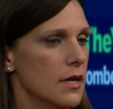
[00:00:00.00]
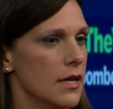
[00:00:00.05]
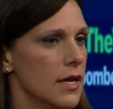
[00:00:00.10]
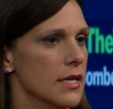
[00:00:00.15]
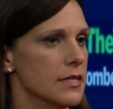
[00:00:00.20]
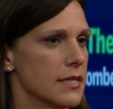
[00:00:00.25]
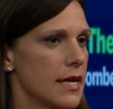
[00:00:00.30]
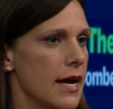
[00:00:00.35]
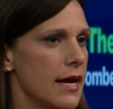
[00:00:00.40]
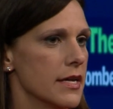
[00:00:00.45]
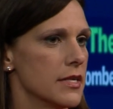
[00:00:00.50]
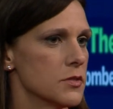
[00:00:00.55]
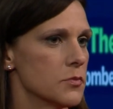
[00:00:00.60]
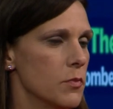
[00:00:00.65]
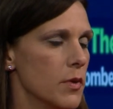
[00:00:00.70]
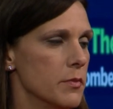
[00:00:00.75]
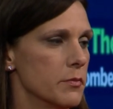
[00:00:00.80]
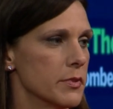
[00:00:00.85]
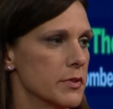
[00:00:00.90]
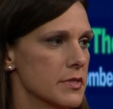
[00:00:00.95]
as high as
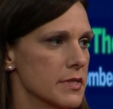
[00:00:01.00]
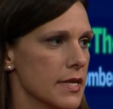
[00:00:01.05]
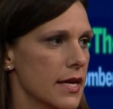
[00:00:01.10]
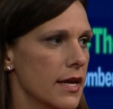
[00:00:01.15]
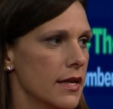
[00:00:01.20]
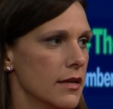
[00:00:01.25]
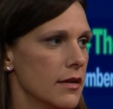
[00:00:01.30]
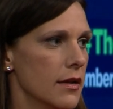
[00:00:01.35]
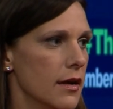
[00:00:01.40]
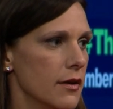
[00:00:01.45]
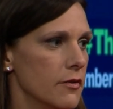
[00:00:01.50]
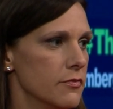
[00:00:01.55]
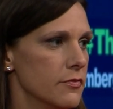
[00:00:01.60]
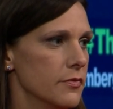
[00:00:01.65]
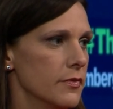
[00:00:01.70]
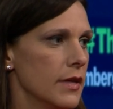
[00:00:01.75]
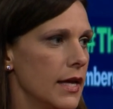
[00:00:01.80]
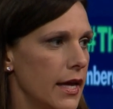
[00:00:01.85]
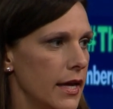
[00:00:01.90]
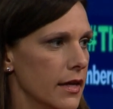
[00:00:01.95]
1% of
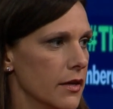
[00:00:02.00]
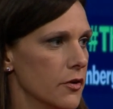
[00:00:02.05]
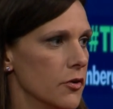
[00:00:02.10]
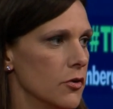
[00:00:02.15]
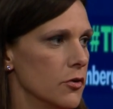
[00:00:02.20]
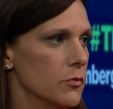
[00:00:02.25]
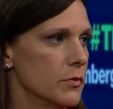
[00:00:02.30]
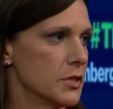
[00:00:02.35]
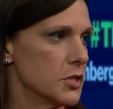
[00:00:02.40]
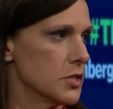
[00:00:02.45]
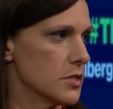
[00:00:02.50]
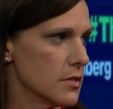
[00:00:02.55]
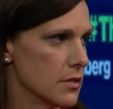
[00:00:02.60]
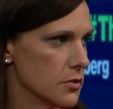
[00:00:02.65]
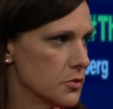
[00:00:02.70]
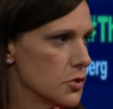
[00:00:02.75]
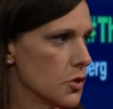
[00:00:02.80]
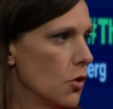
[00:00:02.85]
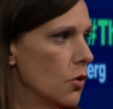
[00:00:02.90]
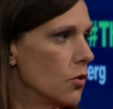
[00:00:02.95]
handle, which is the
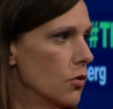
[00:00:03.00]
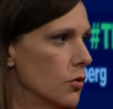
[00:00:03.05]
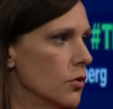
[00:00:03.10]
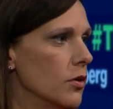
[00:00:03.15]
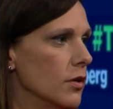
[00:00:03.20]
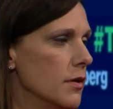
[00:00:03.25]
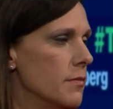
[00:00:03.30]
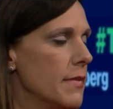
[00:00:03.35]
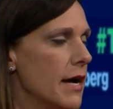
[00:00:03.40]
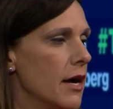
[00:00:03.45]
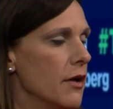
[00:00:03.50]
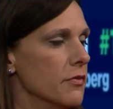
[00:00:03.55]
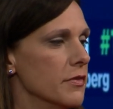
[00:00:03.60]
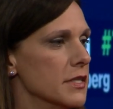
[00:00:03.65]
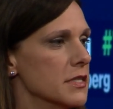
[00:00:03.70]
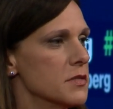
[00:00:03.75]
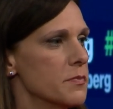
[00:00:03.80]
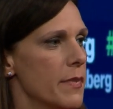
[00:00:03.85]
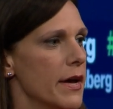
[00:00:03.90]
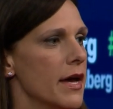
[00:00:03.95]
total amount
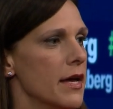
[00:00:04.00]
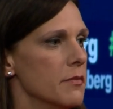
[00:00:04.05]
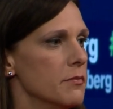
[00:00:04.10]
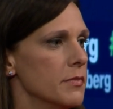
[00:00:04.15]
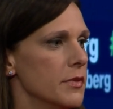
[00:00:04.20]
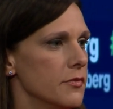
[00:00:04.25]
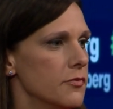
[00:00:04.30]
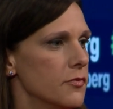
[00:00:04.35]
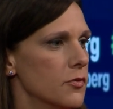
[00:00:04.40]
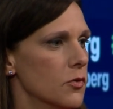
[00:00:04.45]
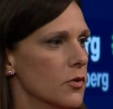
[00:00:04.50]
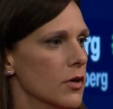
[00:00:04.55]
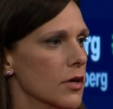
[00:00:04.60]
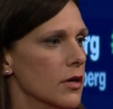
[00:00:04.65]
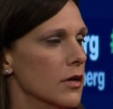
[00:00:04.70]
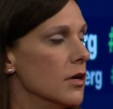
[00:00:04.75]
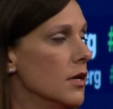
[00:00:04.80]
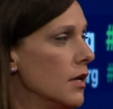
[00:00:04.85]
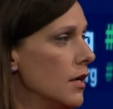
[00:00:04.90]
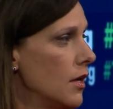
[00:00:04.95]
that's bet
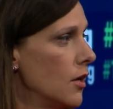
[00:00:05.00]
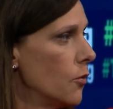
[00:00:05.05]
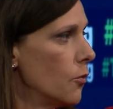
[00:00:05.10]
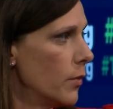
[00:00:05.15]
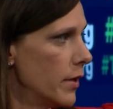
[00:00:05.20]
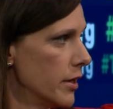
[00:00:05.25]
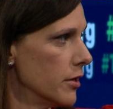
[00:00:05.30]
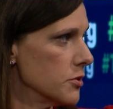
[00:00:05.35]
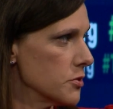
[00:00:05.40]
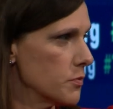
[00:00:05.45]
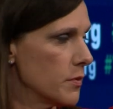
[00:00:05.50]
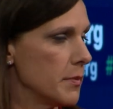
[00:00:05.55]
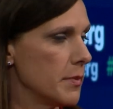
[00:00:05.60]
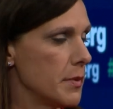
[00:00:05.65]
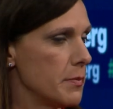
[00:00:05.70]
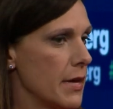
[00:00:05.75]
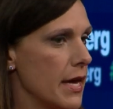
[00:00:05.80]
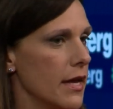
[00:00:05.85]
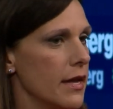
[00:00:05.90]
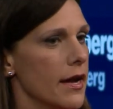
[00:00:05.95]
before winners would be
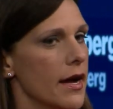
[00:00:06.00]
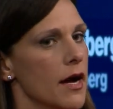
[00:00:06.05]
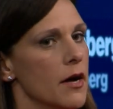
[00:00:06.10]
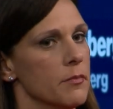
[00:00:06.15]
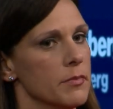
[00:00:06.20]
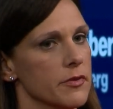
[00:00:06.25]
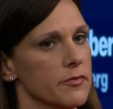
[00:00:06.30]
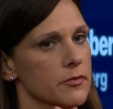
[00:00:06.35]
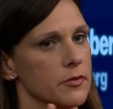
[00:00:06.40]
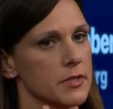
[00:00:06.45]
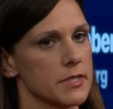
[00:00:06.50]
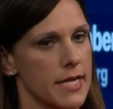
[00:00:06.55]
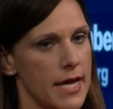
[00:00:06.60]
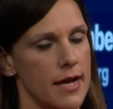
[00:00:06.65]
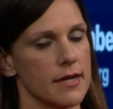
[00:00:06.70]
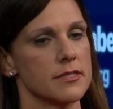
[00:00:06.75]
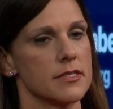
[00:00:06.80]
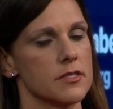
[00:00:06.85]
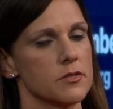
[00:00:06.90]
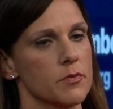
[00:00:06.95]
paid out, before
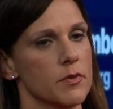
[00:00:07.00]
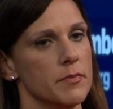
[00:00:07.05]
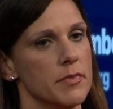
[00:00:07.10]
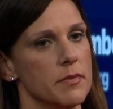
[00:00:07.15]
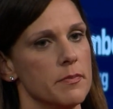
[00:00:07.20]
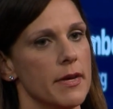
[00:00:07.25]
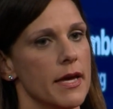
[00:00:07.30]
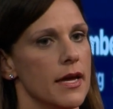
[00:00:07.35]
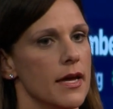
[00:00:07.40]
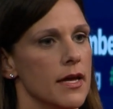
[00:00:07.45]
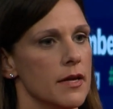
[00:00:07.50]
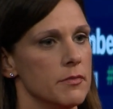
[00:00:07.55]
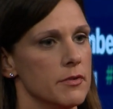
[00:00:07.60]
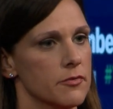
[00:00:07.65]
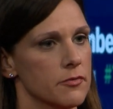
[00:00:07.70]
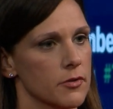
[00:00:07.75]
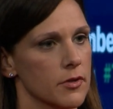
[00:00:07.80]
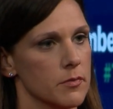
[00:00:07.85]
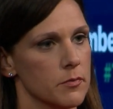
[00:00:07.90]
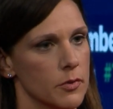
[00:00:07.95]
taxes would be paid,
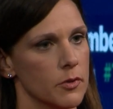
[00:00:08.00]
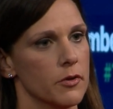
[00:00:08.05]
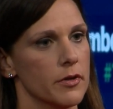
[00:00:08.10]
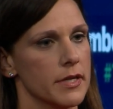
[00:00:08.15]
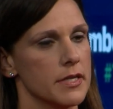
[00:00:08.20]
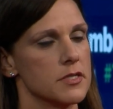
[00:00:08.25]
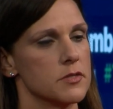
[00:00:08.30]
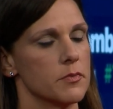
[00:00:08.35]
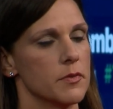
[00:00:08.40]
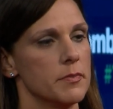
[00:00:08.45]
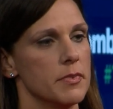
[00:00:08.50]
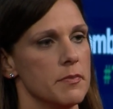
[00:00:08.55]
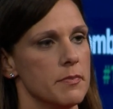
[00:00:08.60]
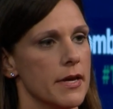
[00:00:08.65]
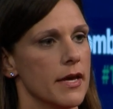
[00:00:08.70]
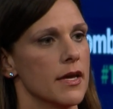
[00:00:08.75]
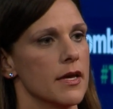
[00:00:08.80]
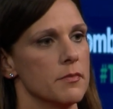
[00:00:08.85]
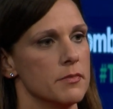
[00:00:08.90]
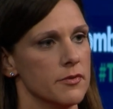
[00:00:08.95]
before employees would be
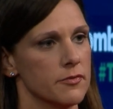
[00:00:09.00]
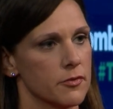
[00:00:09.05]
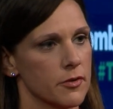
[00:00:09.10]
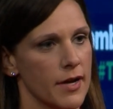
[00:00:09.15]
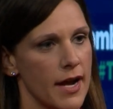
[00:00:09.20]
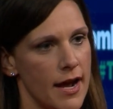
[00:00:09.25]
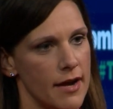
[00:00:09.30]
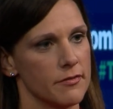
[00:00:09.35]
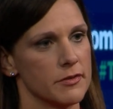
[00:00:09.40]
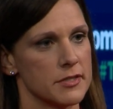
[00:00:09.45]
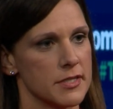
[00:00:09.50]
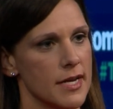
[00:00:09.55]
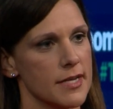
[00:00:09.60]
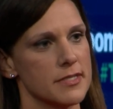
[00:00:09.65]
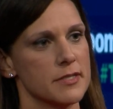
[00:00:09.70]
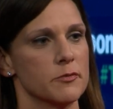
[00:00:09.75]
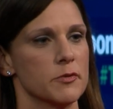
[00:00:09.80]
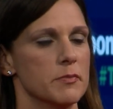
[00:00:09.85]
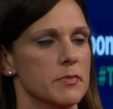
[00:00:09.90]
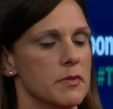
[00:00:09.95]
paid, before
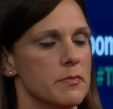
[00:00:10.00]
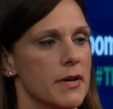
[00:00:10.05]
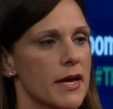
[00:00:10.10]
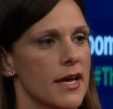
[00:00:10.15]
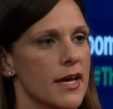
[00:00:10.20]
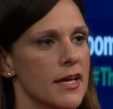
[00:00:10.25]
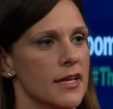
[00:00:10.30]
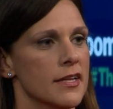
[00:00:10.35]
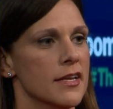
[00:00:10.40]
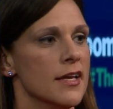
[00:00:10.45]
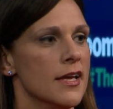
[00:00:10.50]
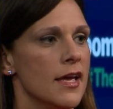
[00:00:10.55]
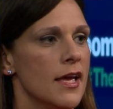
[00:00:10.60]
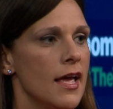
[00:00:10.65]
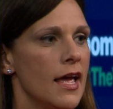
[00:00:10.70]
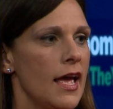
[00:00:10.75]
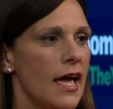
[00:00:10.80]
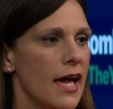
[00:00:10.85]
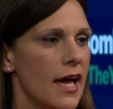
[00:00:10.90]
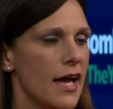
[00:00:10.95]
advertising would be paid.
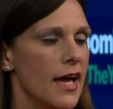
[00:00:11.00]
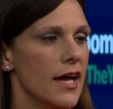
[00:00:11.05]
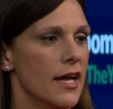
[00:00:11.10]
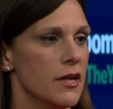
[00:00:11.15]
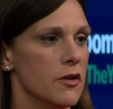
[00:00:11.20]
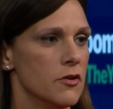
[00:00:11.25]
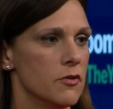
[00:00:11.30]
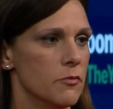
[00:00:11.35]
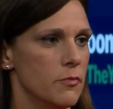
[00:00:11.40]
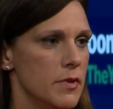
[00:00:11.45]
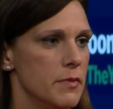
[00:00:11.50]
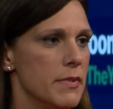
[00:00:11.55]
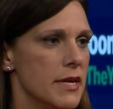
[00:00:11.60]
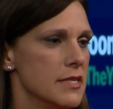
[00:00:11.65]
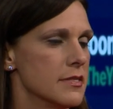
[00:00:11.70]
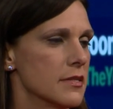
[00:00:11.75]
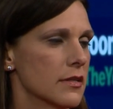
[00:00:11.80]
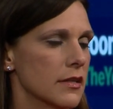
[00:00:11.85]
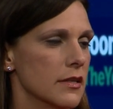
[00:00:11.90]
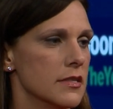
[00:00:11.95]
And we
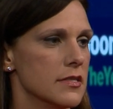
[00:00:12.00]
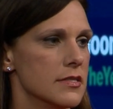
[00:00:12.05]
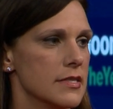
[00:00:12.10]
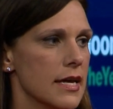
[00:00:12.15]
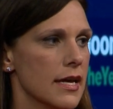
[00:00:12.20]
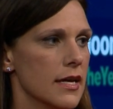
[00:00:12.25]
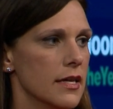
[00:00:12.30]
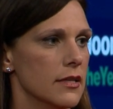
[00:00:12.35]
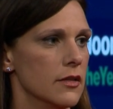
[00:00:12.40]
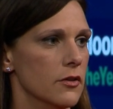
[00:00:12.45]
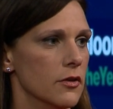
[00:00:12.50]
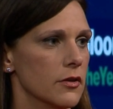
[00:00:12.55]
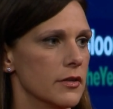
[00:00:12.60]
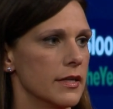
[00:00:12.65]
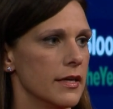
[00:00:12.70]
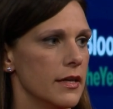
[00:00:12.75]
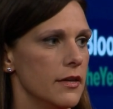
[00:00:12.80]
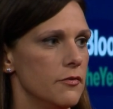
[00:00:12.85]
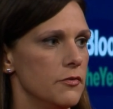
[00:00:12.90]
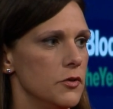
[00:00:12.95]
basically said,
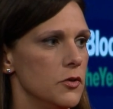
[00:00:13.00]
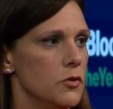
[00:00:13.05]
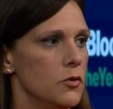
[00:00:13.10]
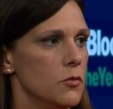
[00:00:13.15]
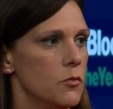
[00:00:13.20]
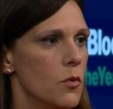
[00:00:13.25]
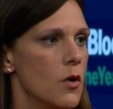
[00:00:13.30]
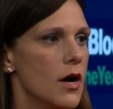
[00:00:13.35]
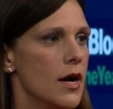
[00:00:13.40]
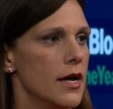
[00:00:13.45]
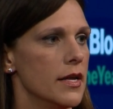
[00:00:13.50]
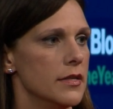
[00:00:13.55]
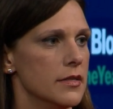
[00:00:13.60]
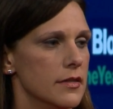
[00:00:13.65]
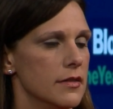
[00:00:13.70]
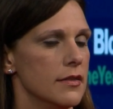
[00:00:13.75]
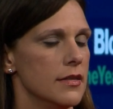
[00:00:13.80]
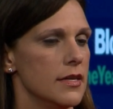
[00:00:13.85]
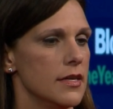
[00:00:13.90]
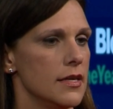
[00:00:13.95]
look, if you want
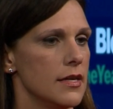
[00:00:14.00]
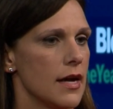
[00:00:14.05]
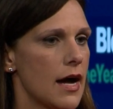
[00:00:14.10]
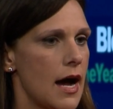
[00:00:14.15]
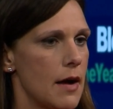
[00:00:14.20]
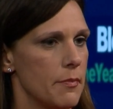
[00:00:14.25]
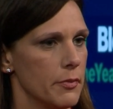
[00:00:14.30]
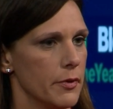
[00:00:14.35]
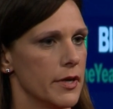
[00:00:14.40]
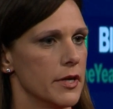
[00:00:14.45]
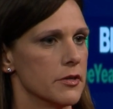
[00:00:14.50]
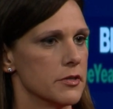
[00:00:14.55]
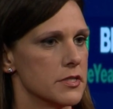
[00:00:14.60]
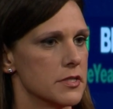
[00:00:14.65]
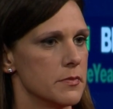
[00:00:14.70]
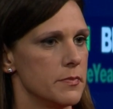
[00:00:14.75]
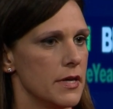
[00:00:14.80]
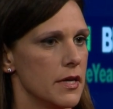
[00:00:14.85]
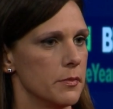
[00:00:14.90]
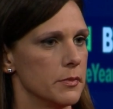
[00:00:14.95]
the operators
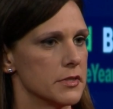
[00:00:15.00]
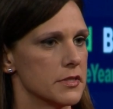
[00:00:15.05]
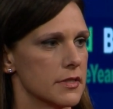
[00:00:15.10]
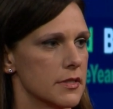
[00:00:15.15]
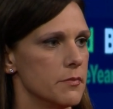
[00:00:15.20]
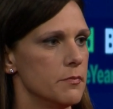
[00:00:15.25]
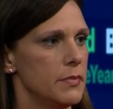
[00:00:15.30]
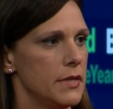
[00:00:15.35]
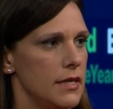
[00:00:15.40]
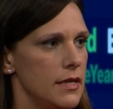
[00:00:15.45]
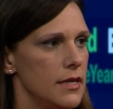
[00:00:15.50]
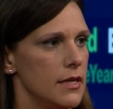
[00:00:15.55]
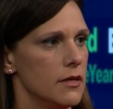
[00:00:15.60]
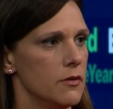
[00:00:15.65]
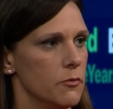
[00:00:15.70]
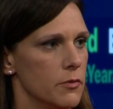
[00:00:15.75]
to be able to compete